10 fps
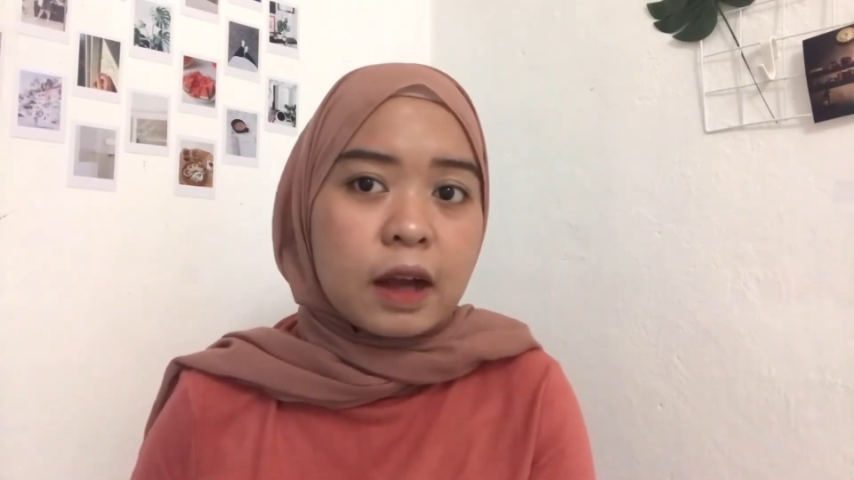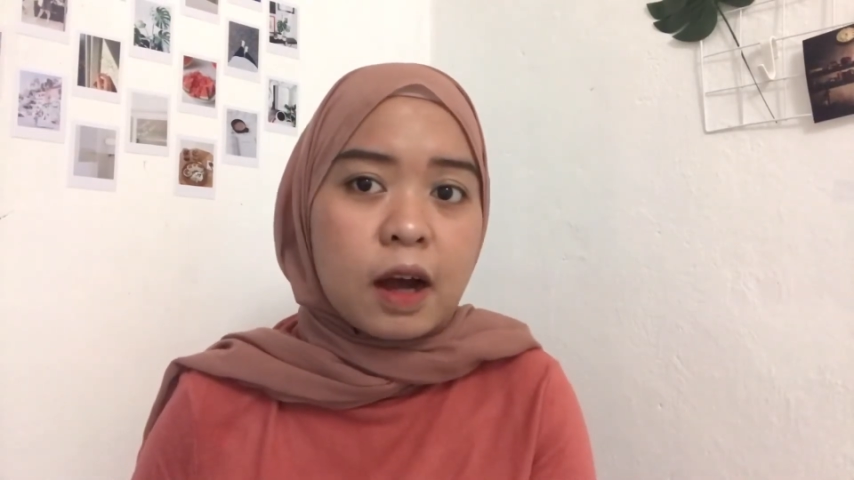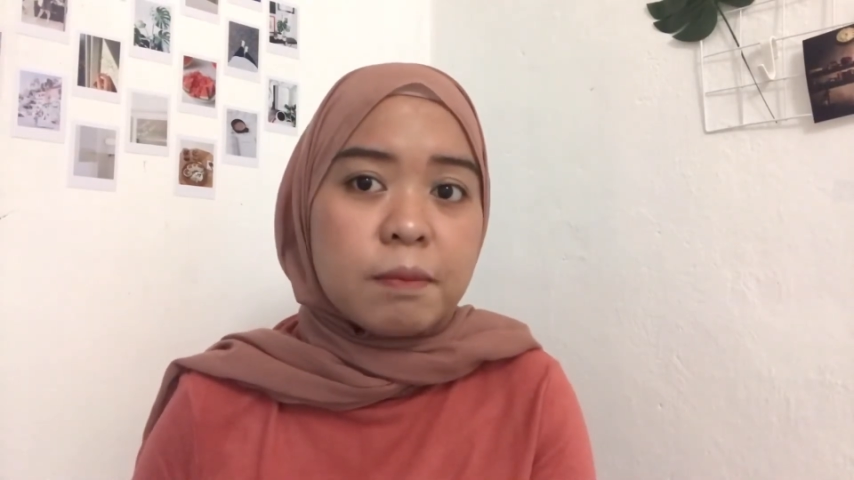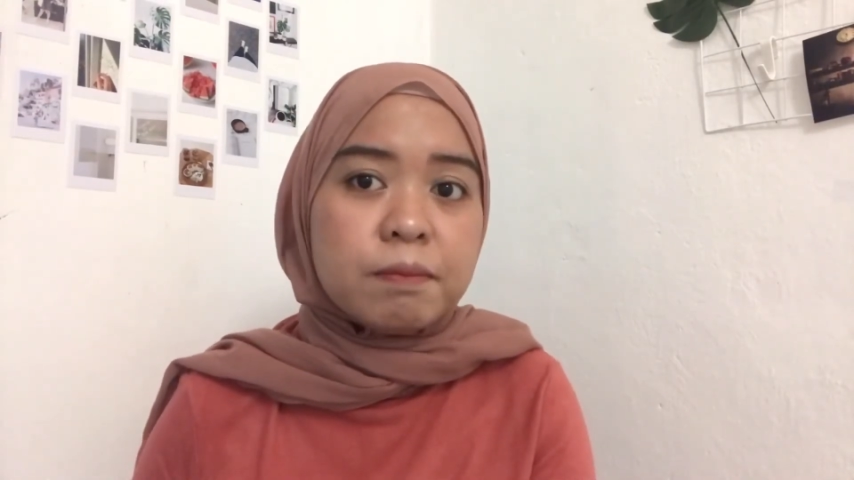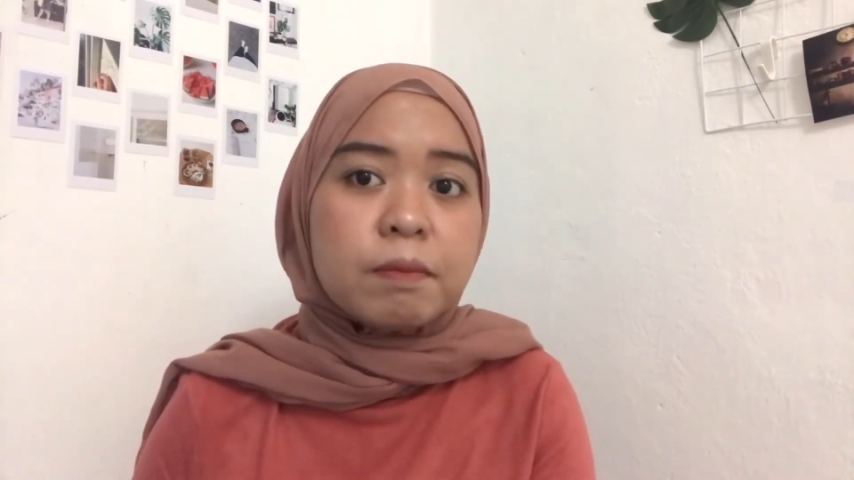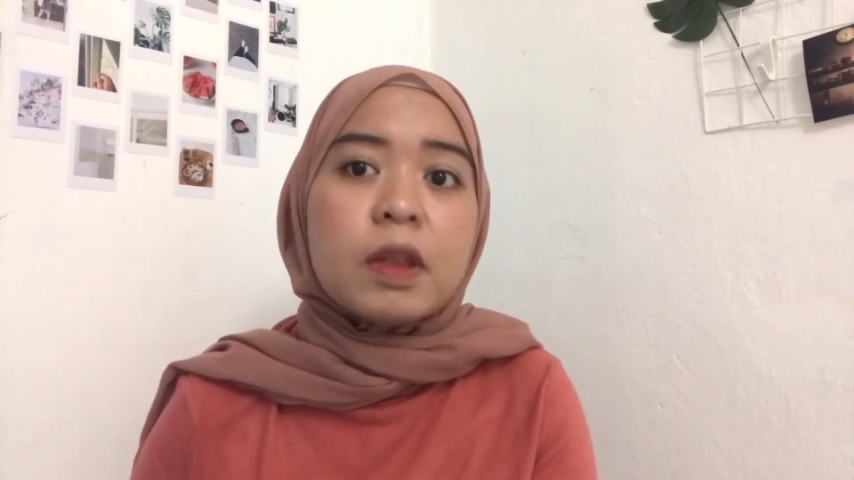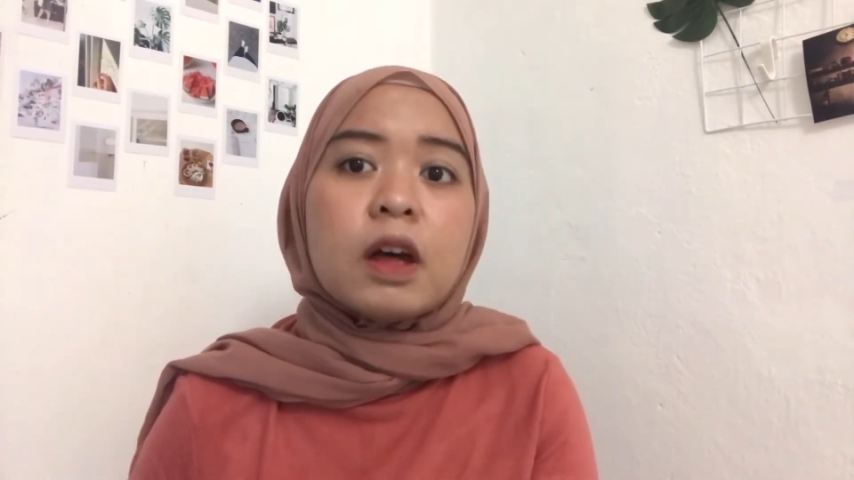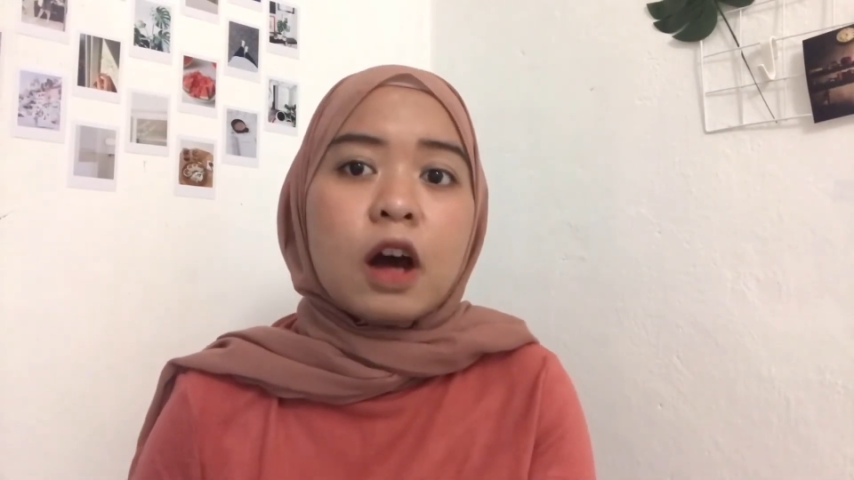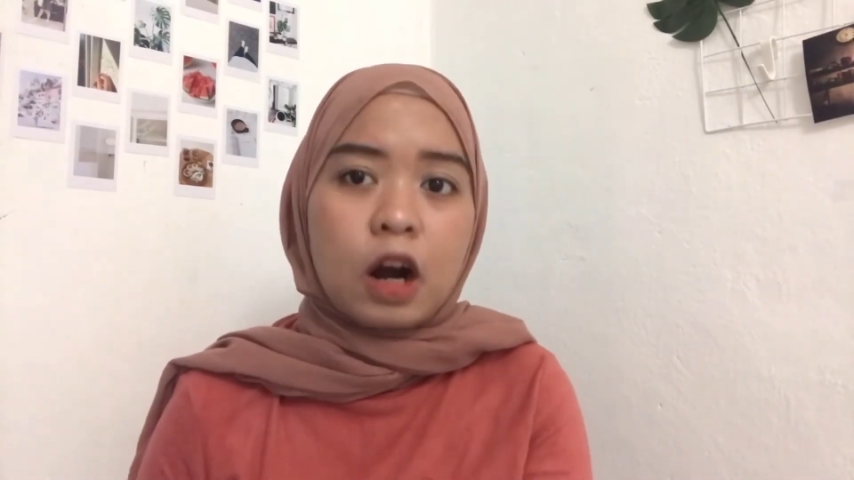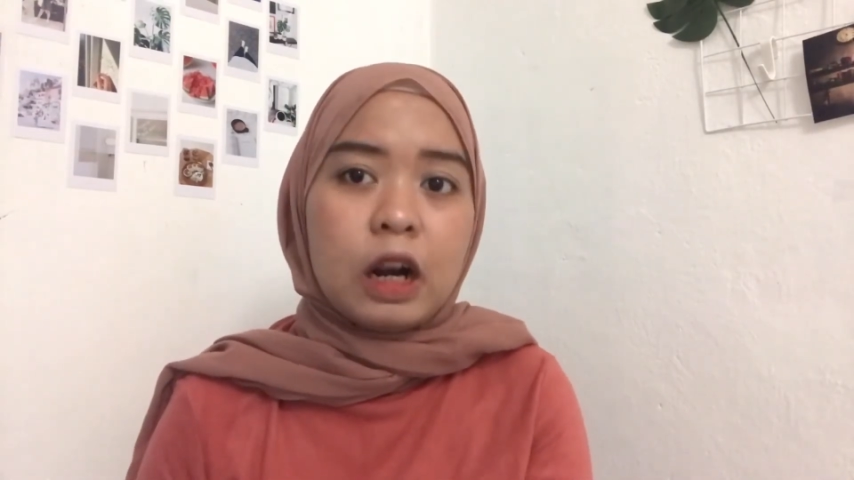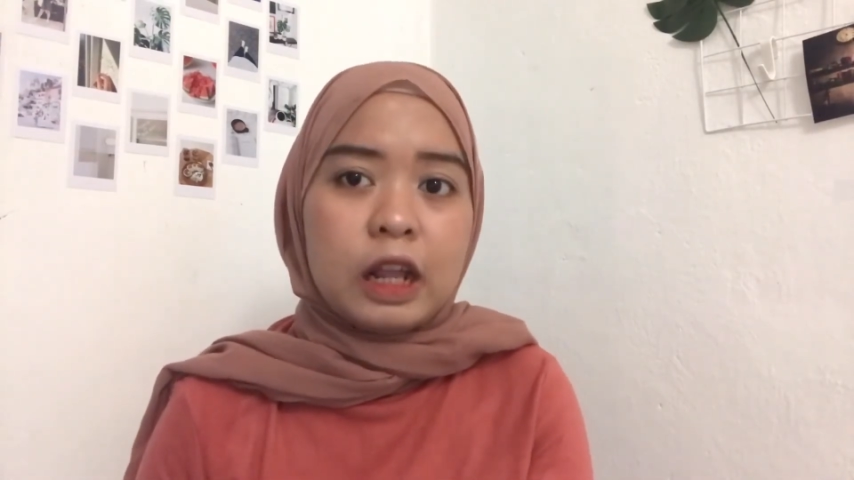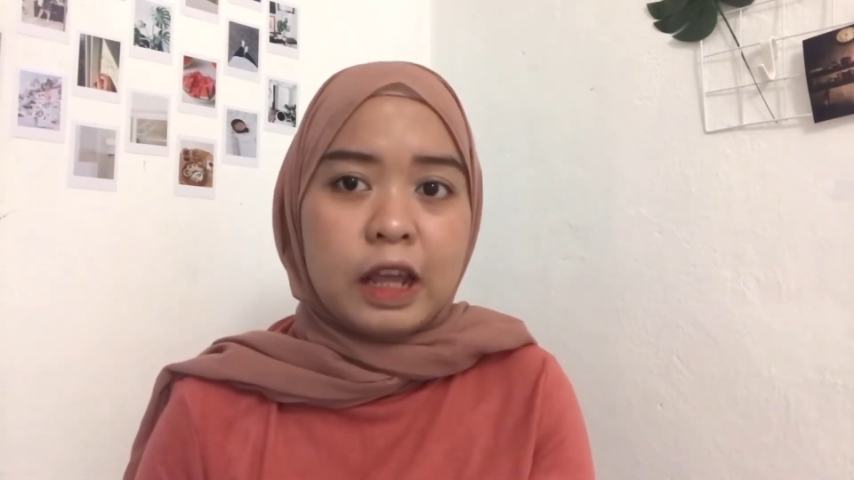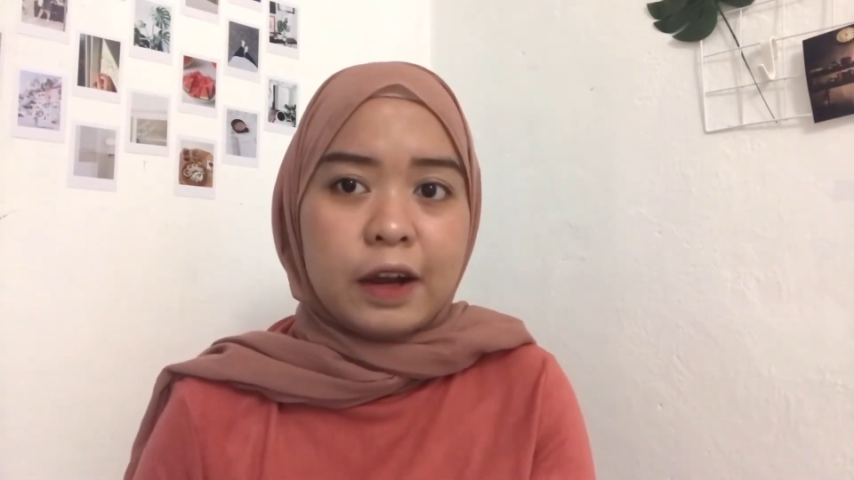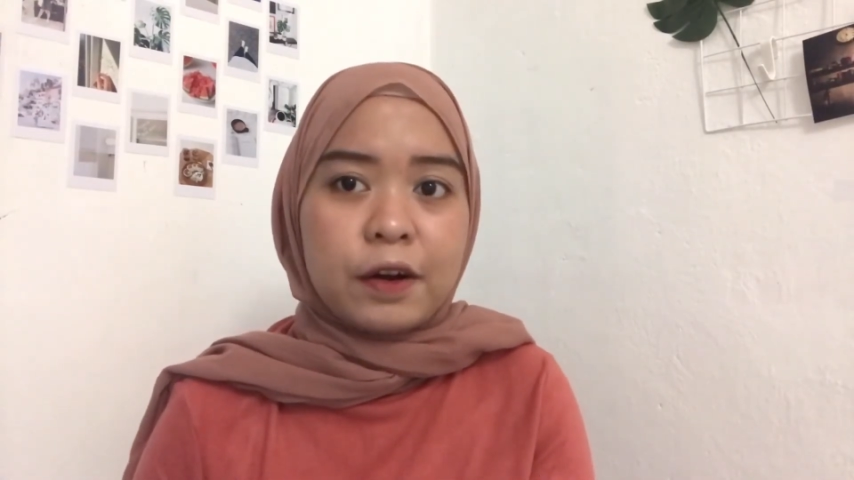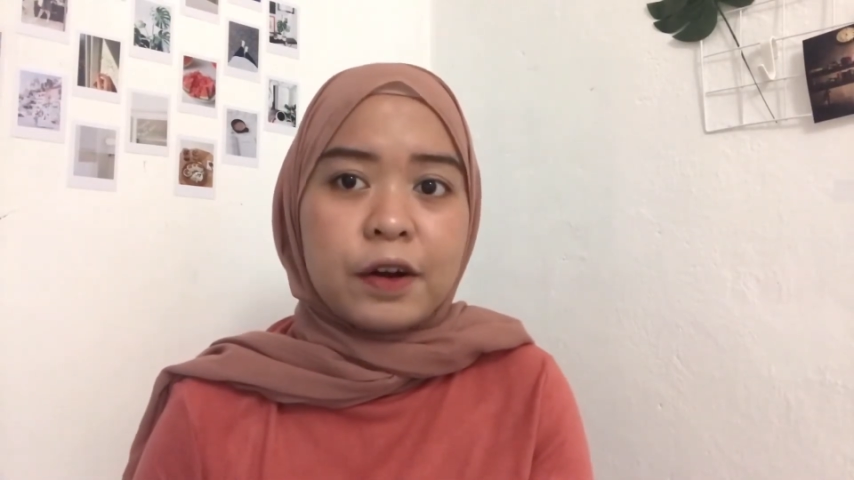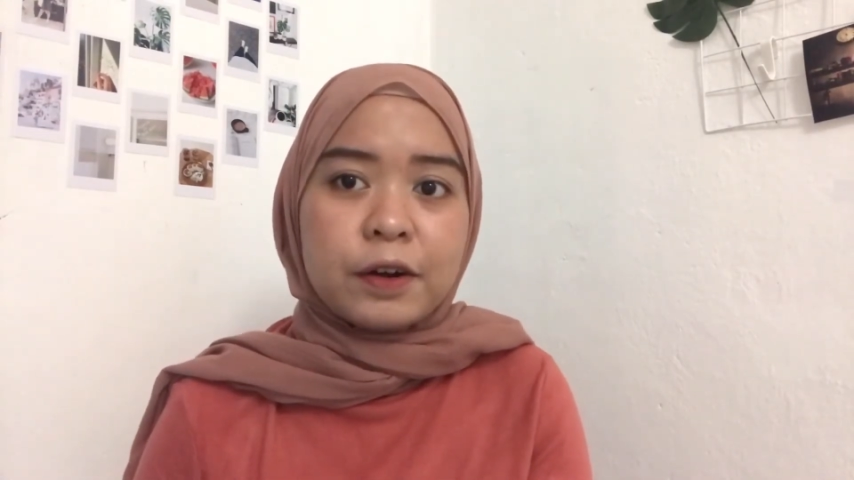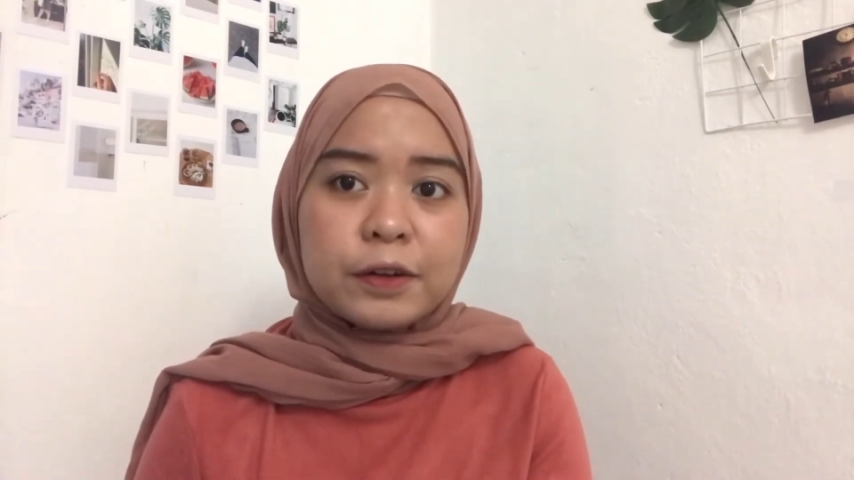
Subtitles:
come earlier.